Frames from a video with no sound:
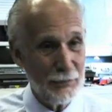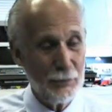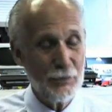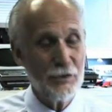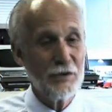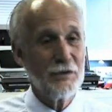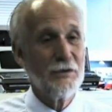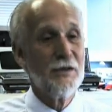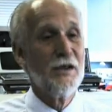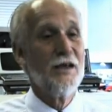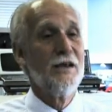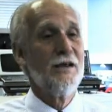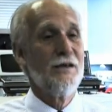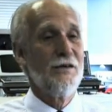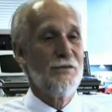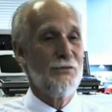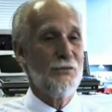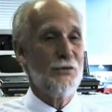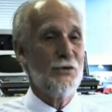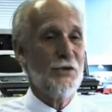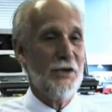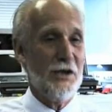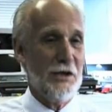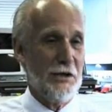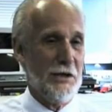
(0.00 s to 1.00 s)
Well, if
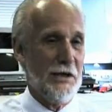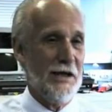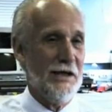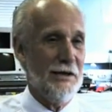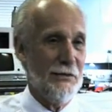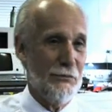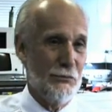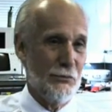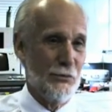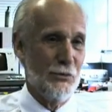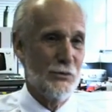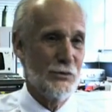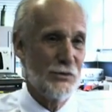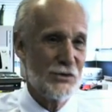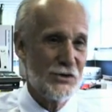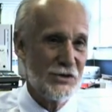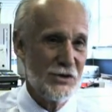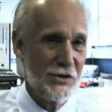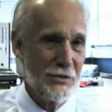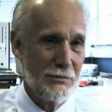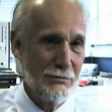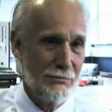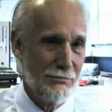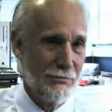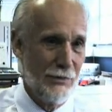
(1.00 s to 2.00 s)
you think now of course
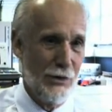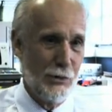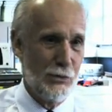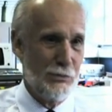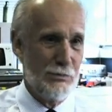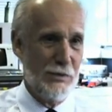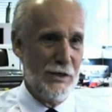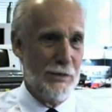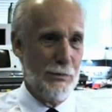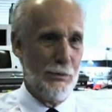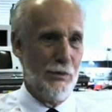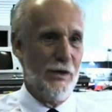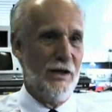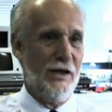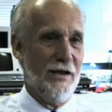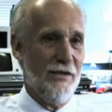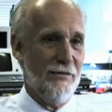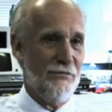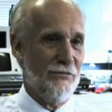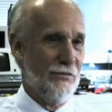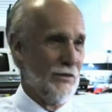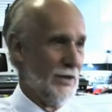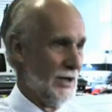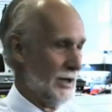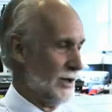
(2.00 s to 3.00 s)
that most people
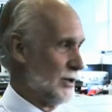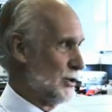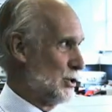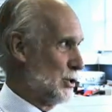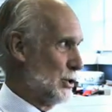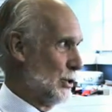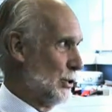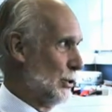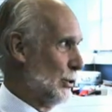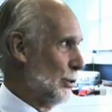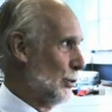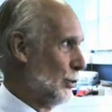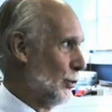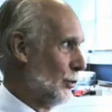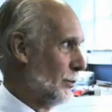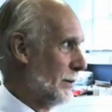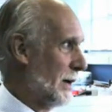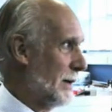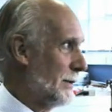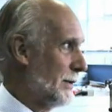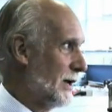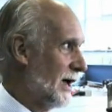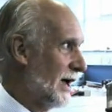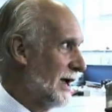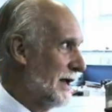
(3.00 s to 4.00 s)
have 2 or
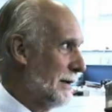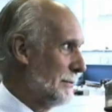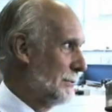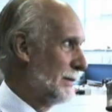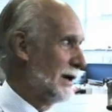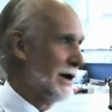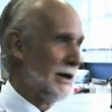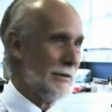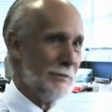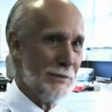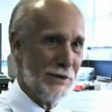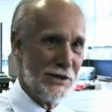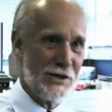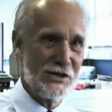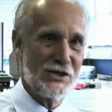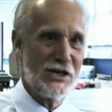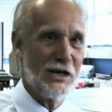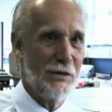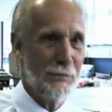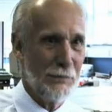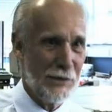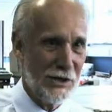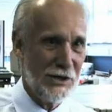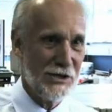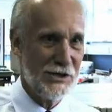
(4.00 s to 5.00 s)
maybe 8 megabits
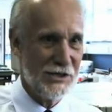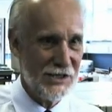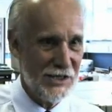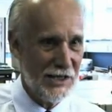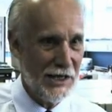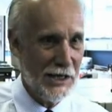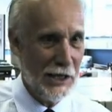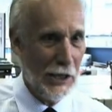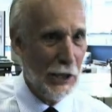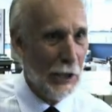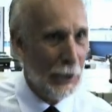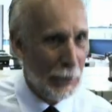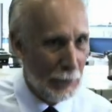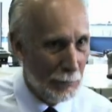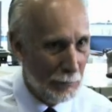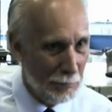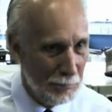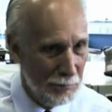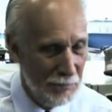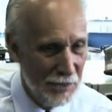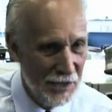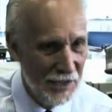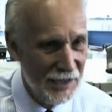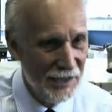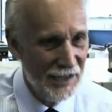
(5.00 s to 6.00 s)
coming into their
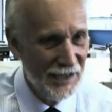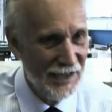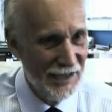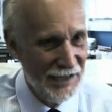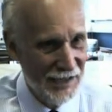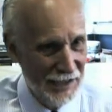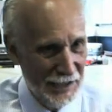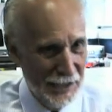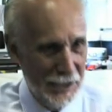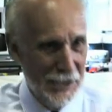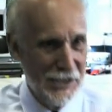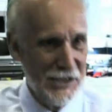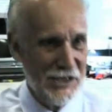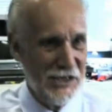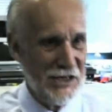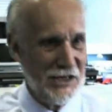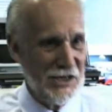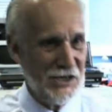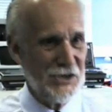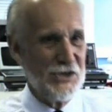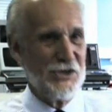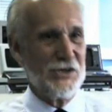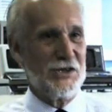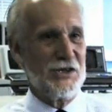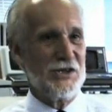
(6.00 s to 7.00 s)
home, it
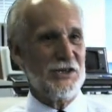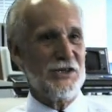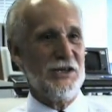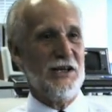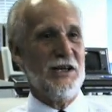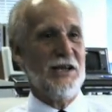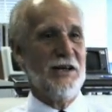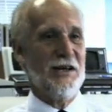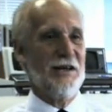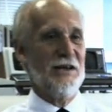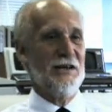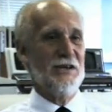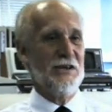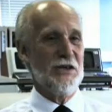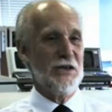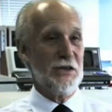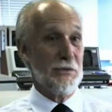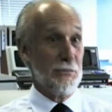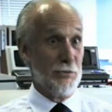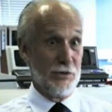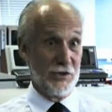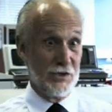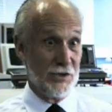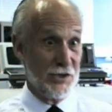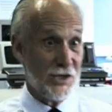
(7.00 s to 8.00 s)
isn't a silly idea,
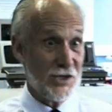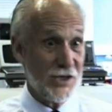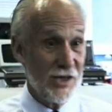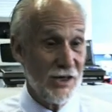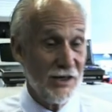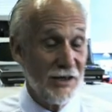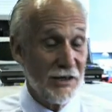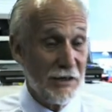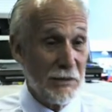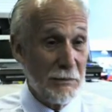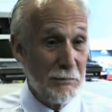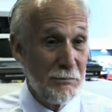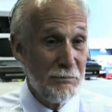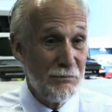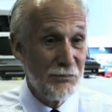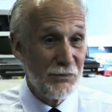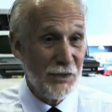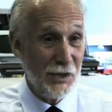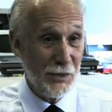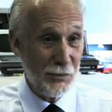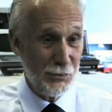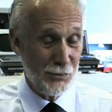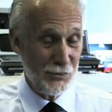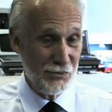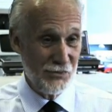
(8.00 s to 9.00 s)
but at the time
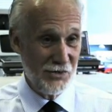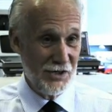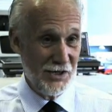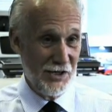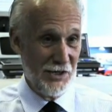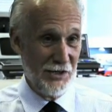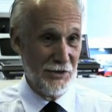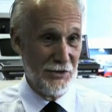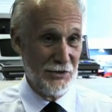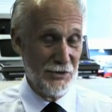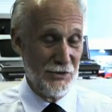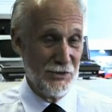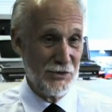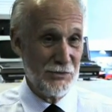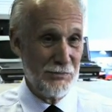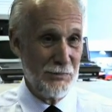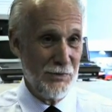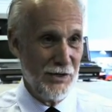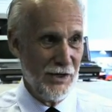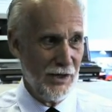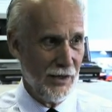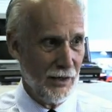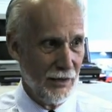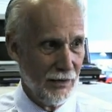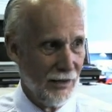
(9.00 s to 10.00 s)
it was regarded as
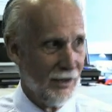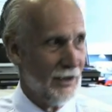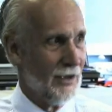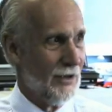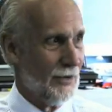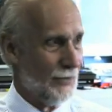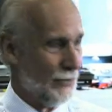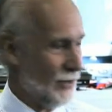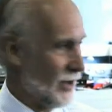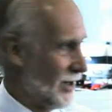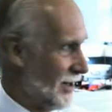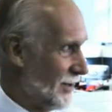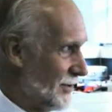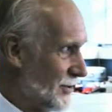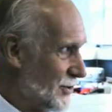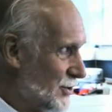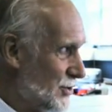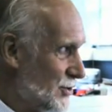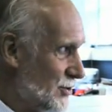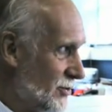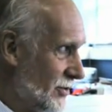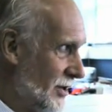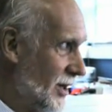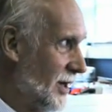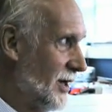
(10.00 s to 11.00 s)
being rather
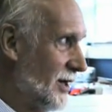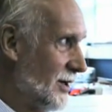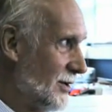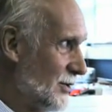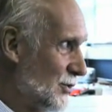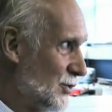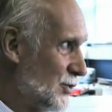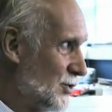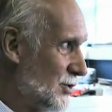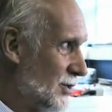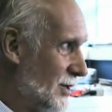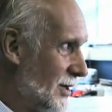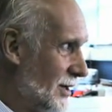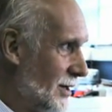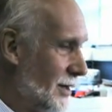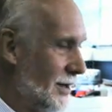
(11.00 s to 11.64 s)
strange.